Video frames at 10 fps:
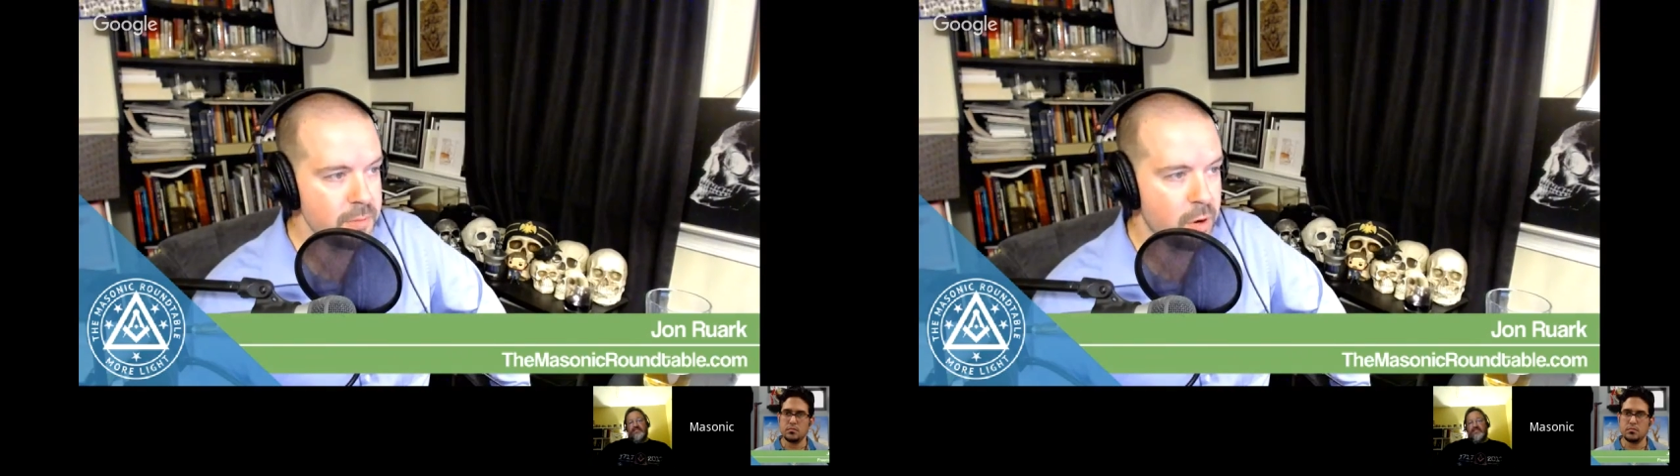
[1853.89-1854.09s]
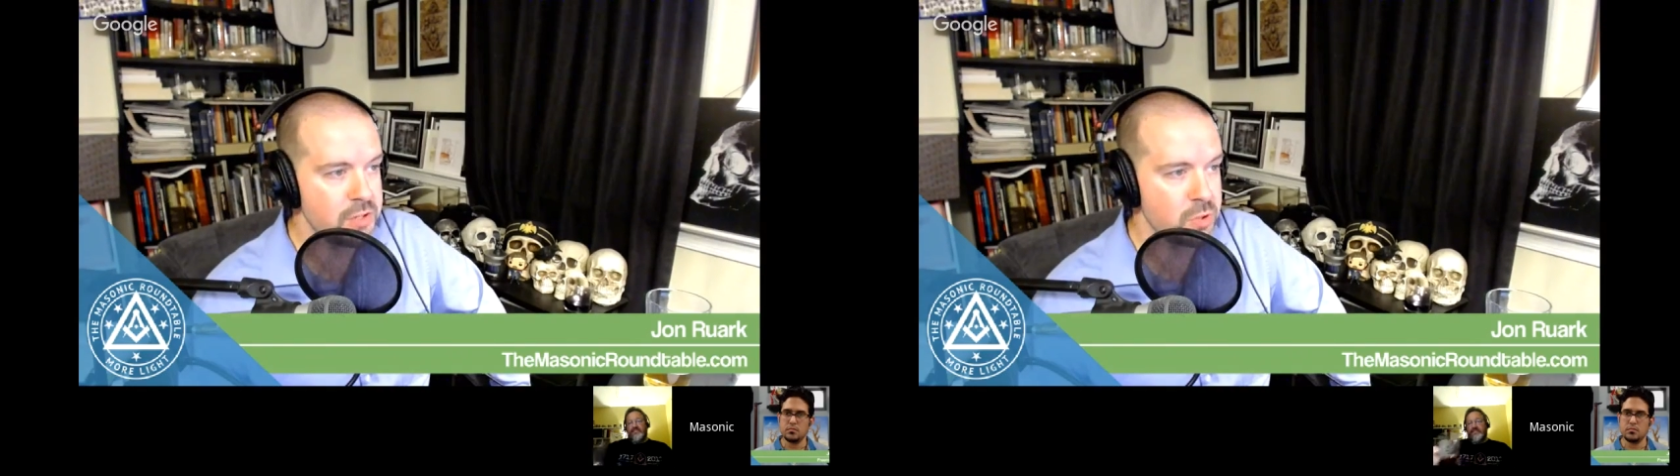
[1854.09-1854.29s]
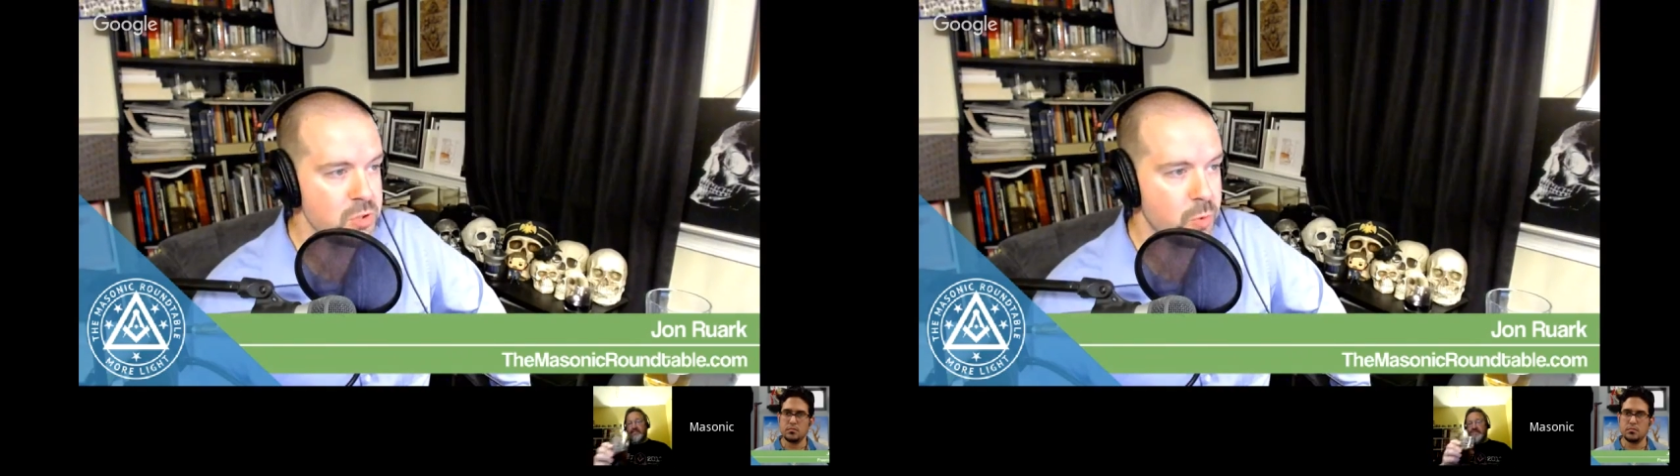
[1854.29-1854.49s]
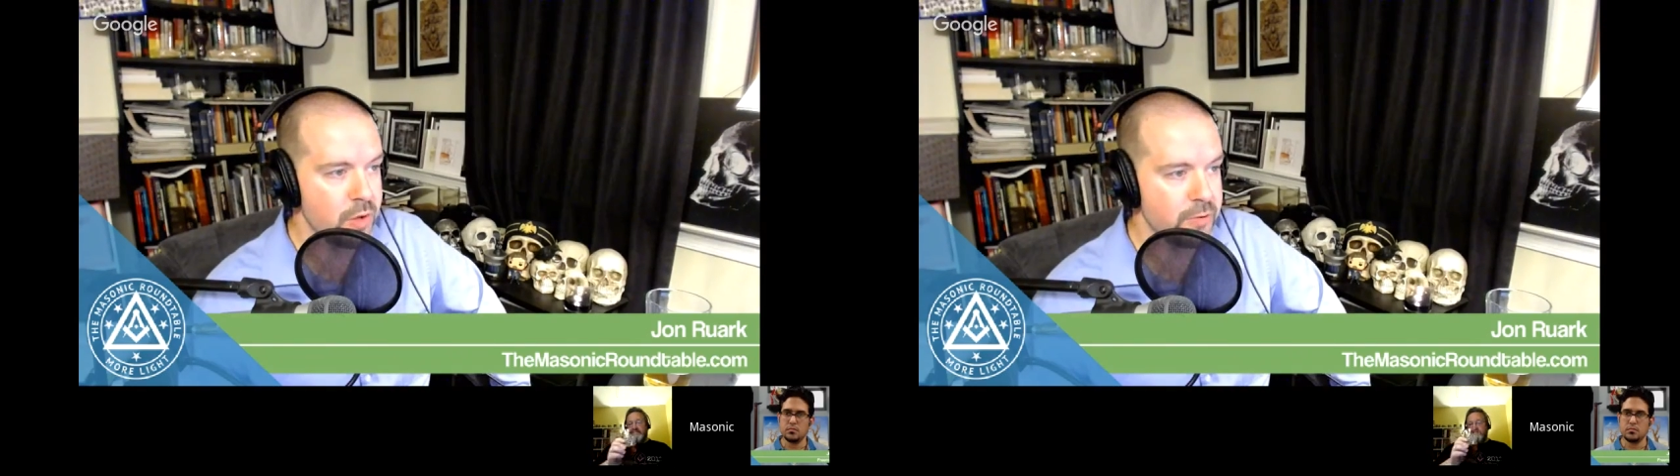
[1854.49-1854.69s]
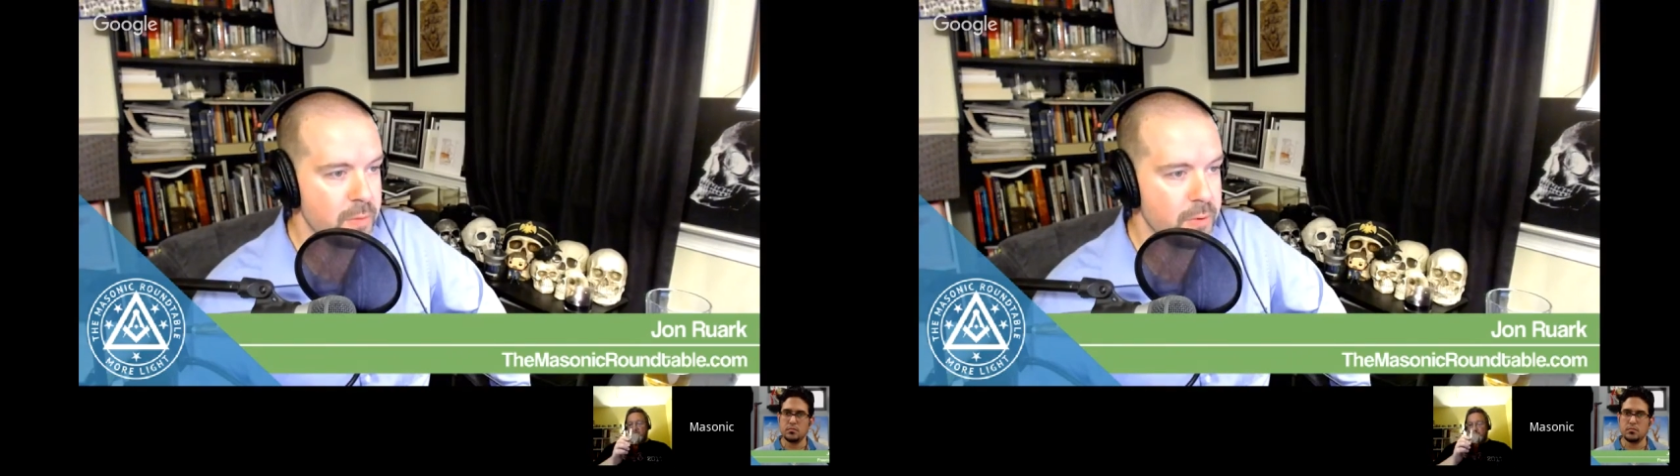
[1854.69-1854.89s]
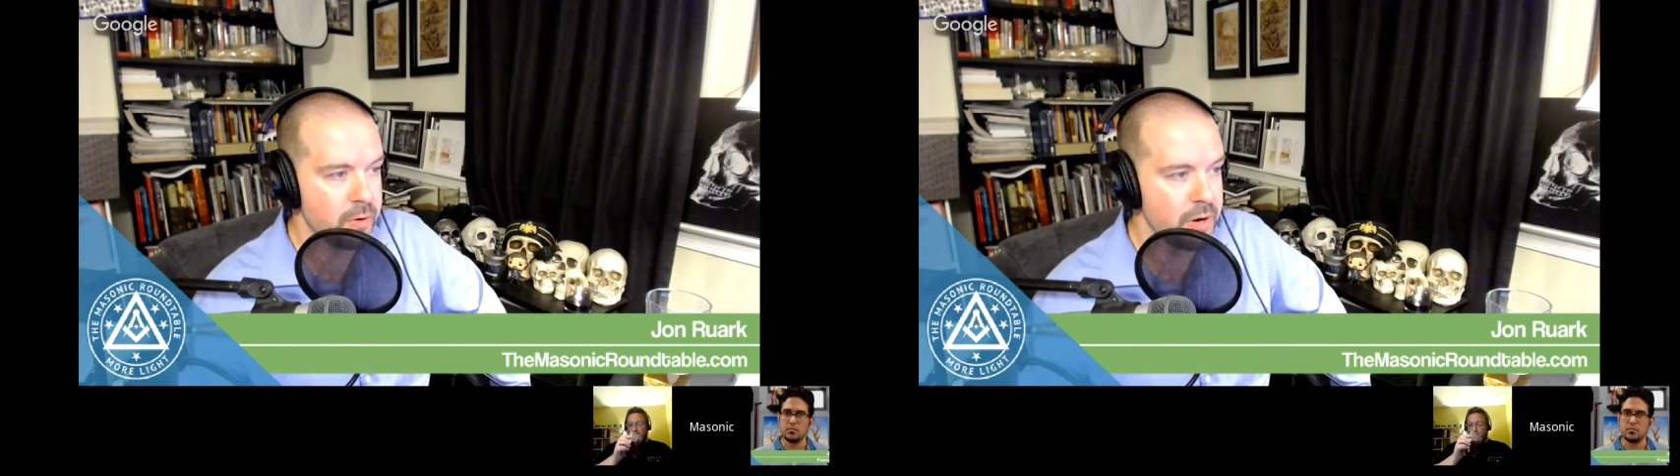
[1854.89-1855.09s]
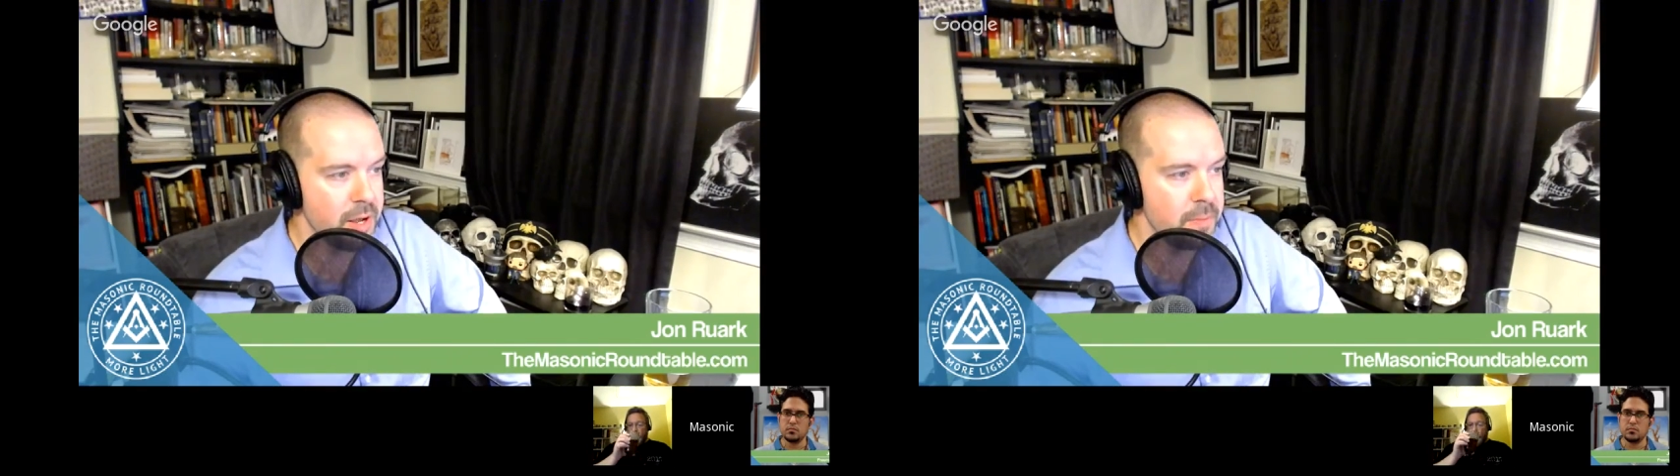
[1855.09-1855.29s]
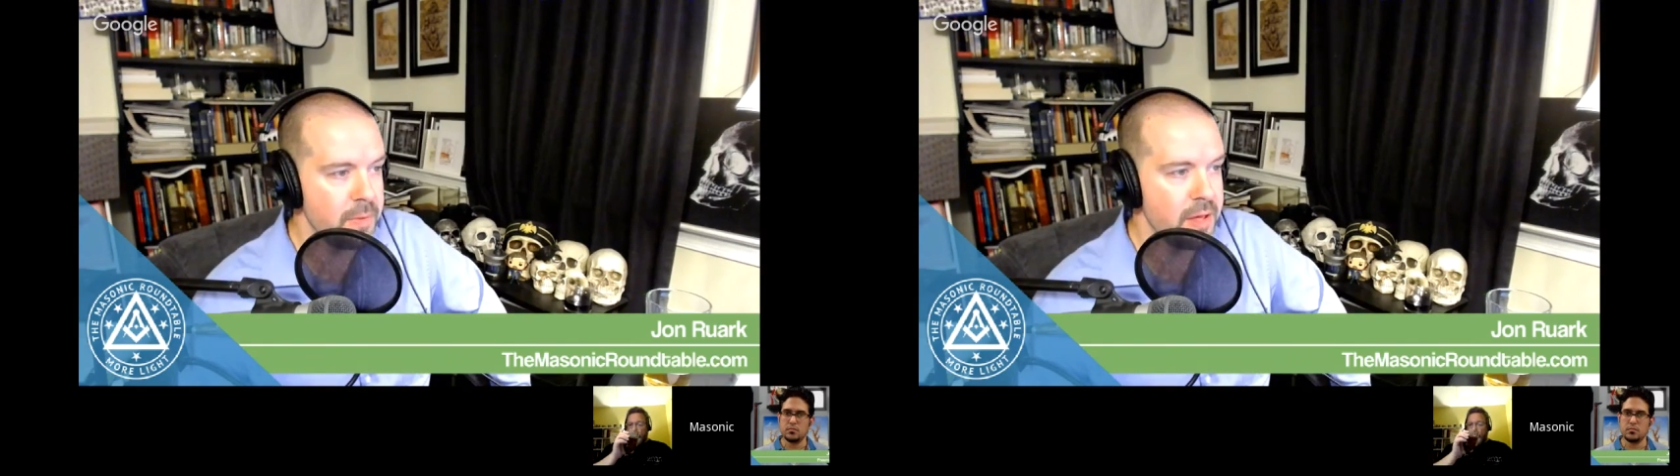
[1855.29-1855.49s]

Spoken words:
a social welfare program,